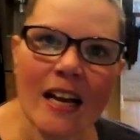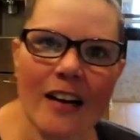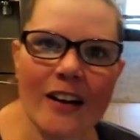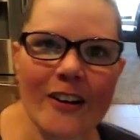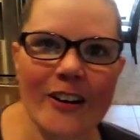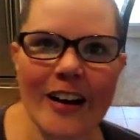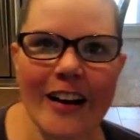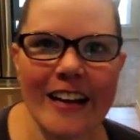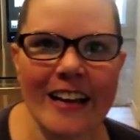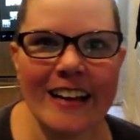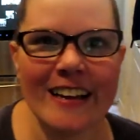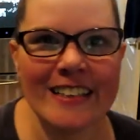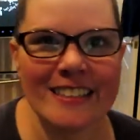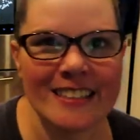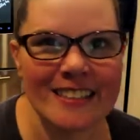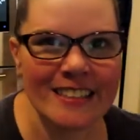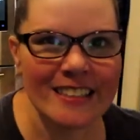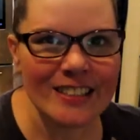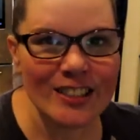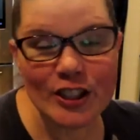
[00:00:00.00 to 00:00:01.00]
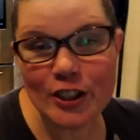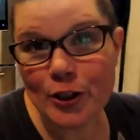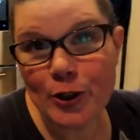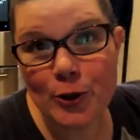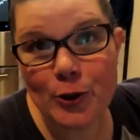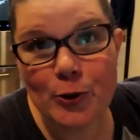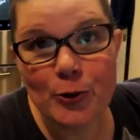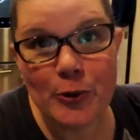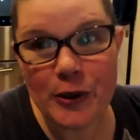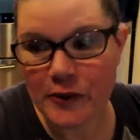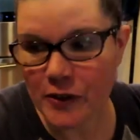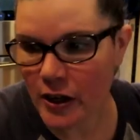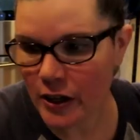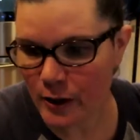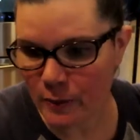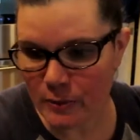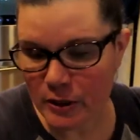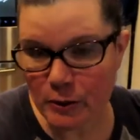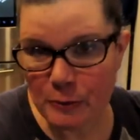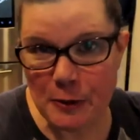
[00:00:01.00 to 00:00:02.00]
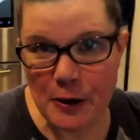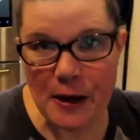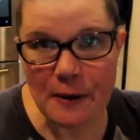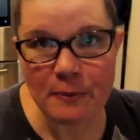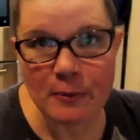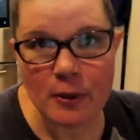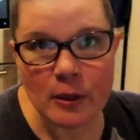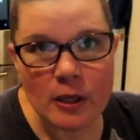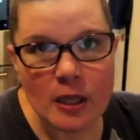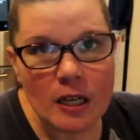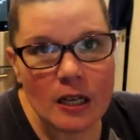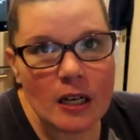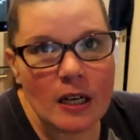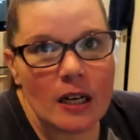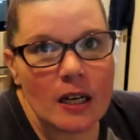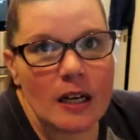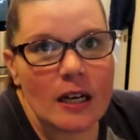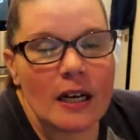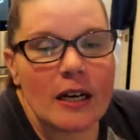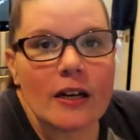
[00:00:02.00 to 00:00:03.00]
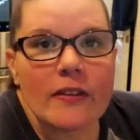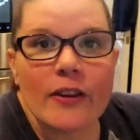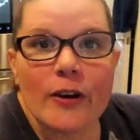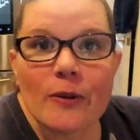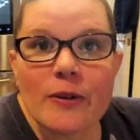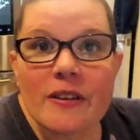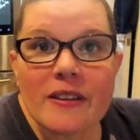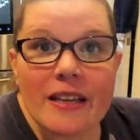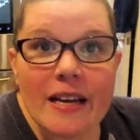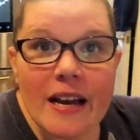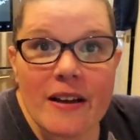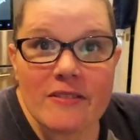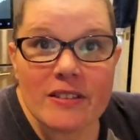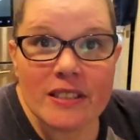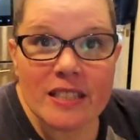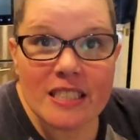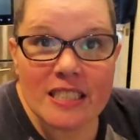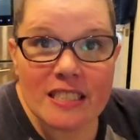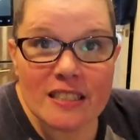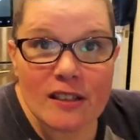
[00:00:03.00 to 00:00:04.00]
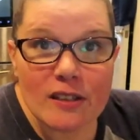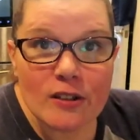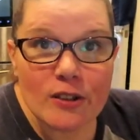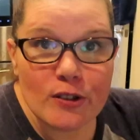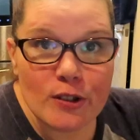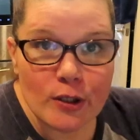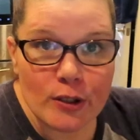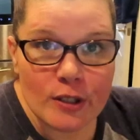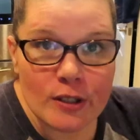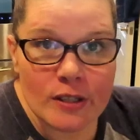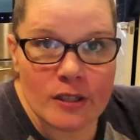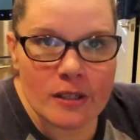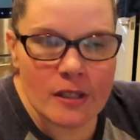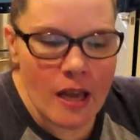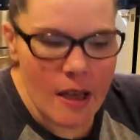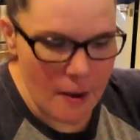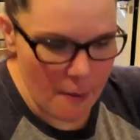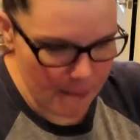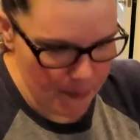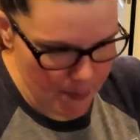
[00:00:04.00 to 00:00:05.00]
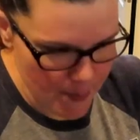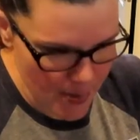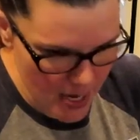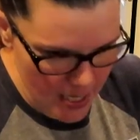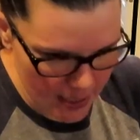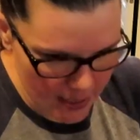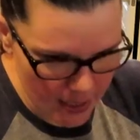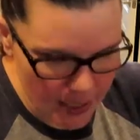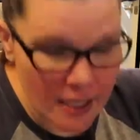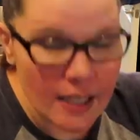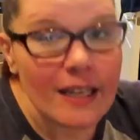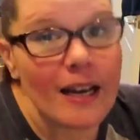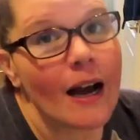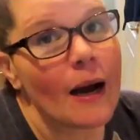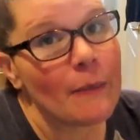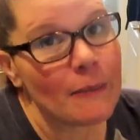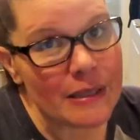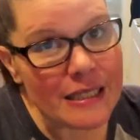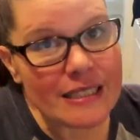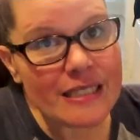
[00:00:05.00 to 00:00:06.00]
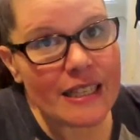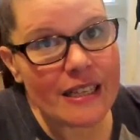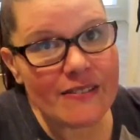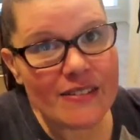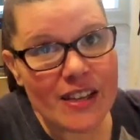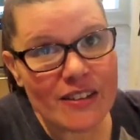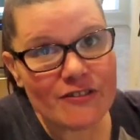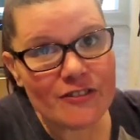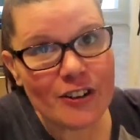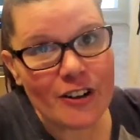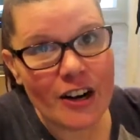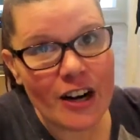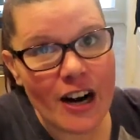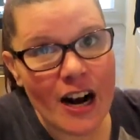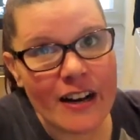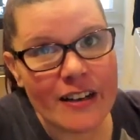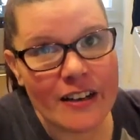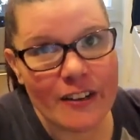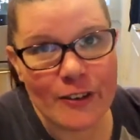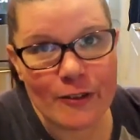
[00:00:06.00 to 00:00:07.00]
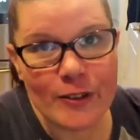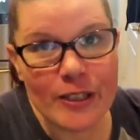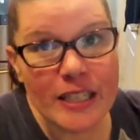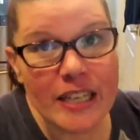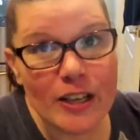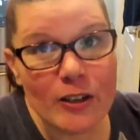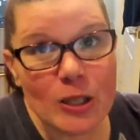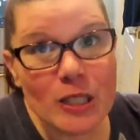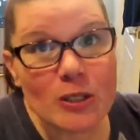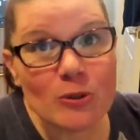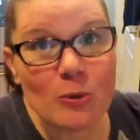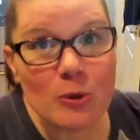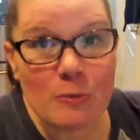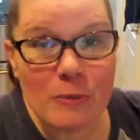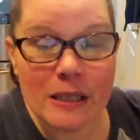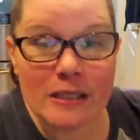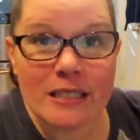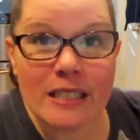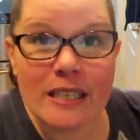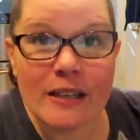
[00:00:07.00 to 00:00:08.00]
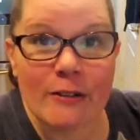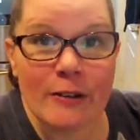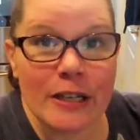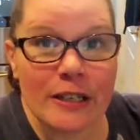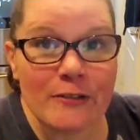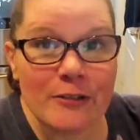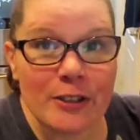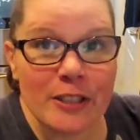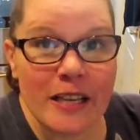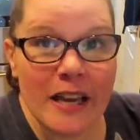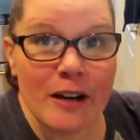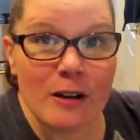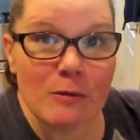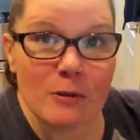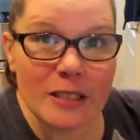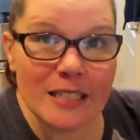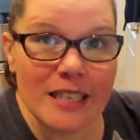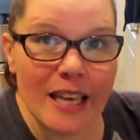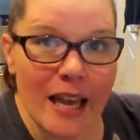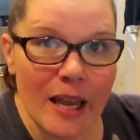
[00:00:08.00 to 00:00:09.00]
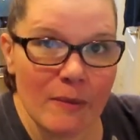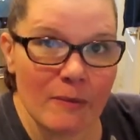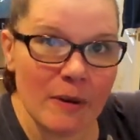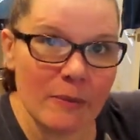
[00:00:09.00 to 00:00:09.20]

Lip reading: All right, guys. So we've got our meal prep. The only thing I haven't done is the desserts, but I'm gonna save that for another video because we're about to get ready for the Cowboys game.